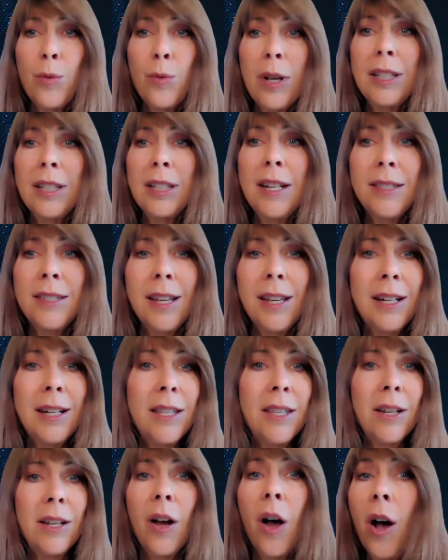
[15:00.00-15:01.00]
quickly
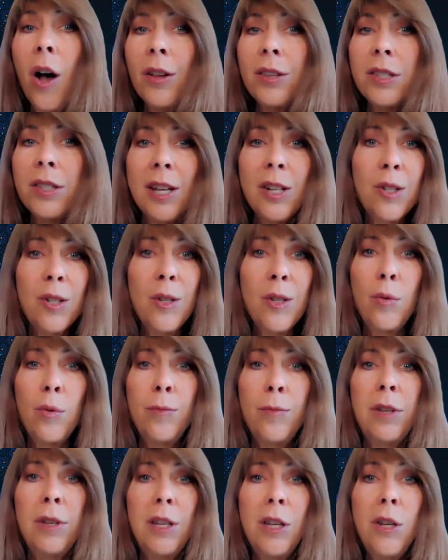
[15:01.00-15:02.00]
decided that all sessions
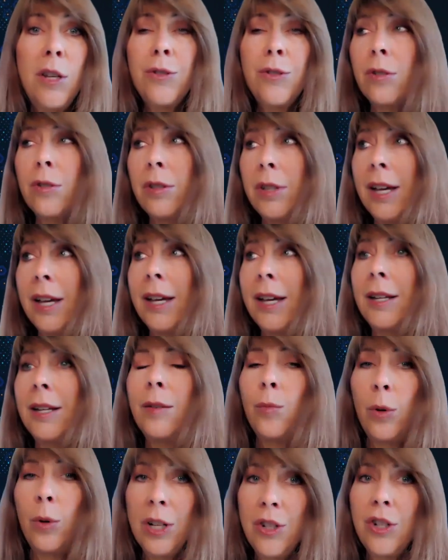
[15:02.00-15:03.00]
would be
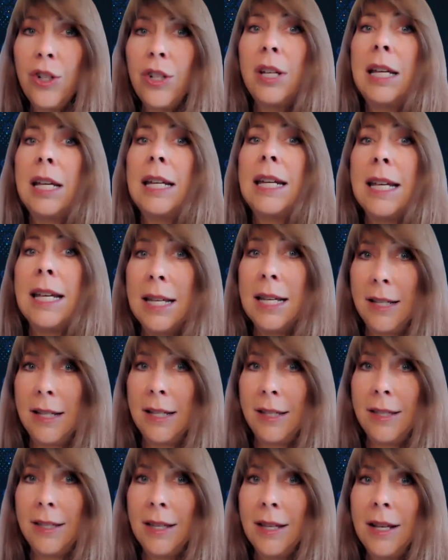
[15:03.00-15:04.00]
user-led, which it
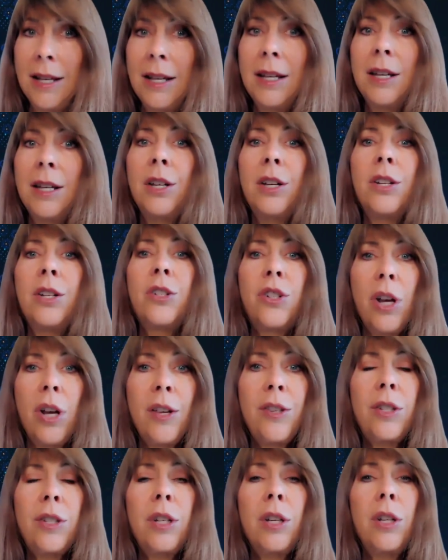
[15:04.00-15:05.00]
is.
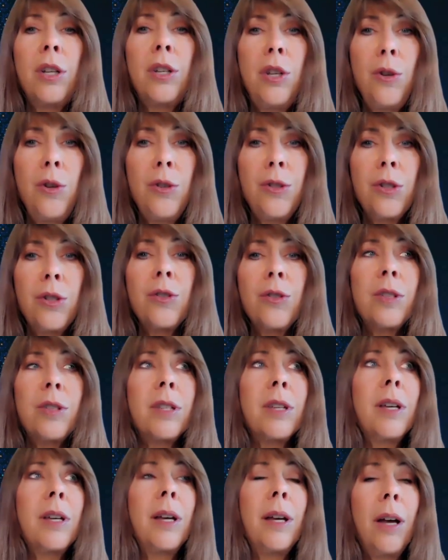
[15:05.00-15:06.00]
Just
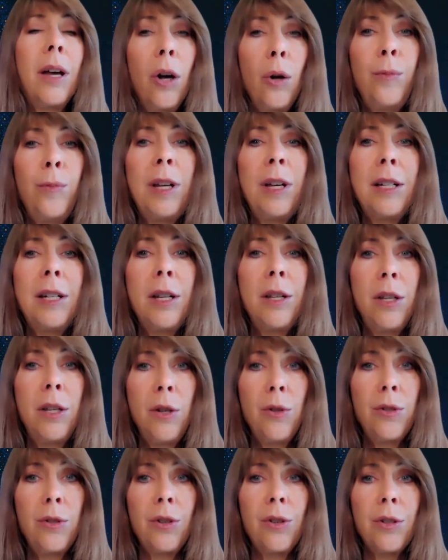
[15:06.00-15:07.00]
users helping
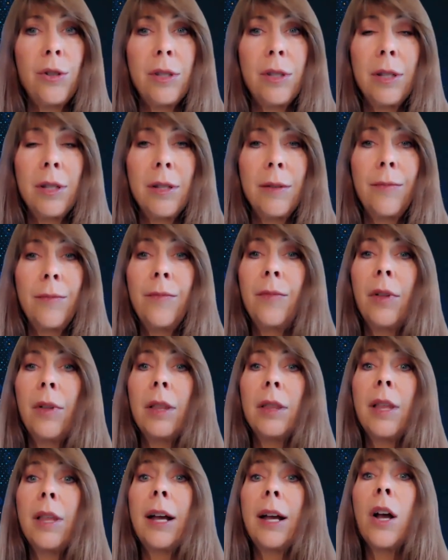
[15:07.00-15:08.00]
users,
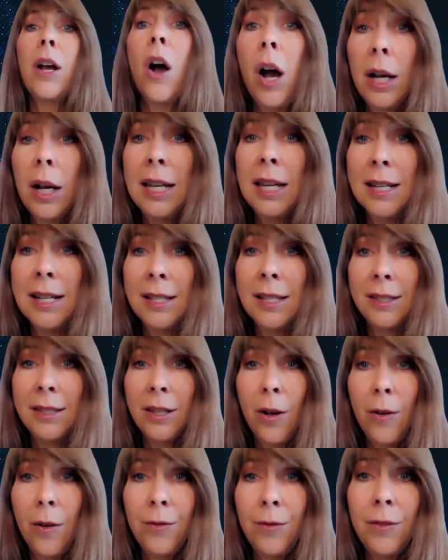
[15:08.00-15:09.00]
like Auggie
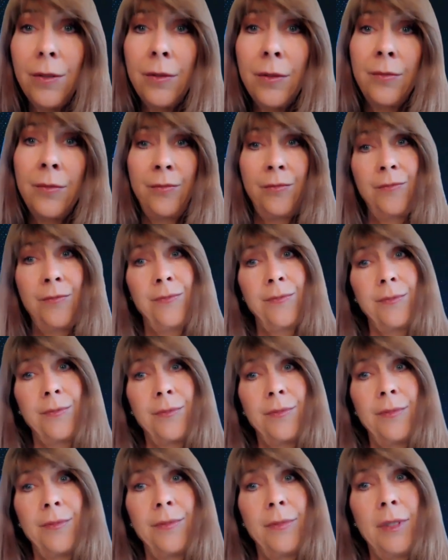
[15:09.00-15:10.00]
itself.
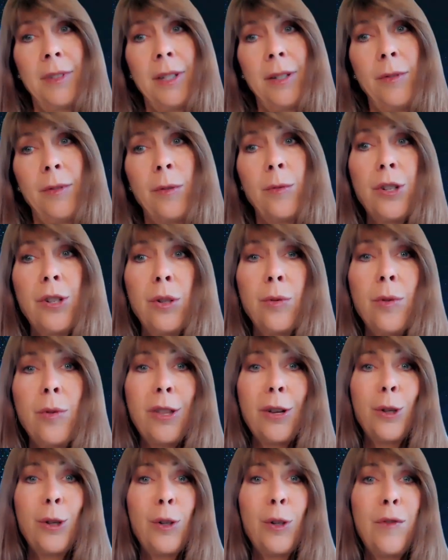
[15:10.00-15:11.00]
Would you
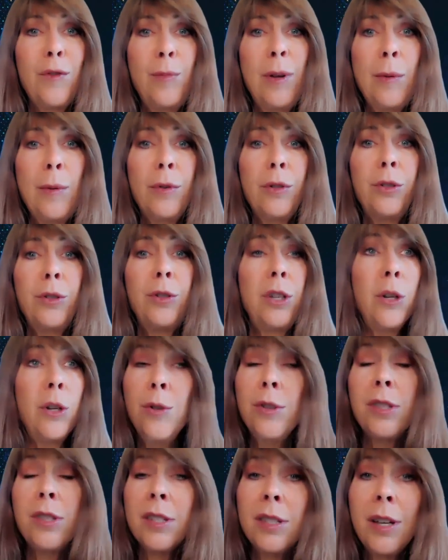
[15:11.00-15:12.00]
rather learn from people who
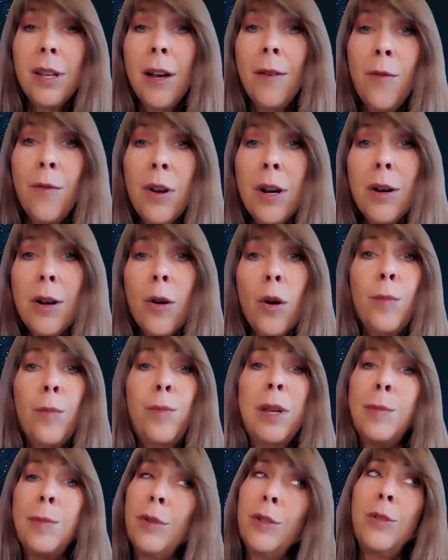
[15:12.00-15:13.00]
use the software or
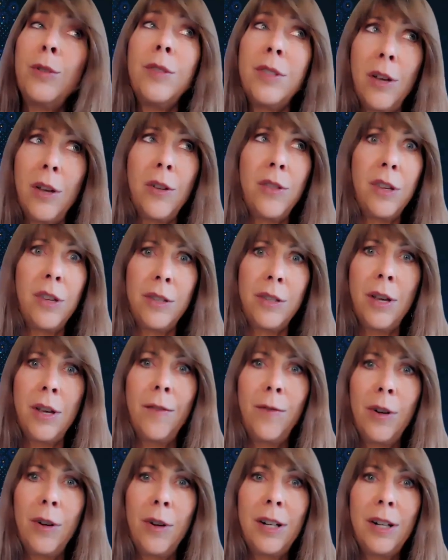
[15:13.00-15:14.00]
people who sell the
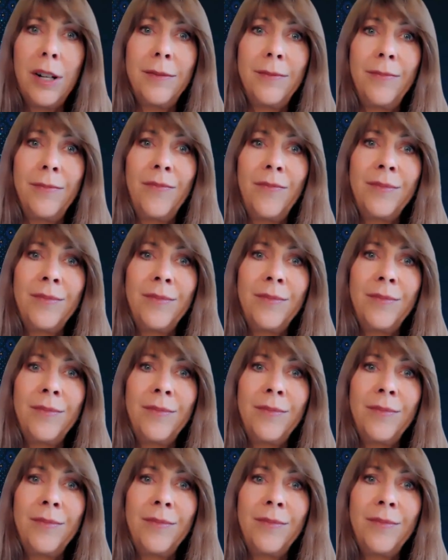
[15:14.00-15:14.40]
software?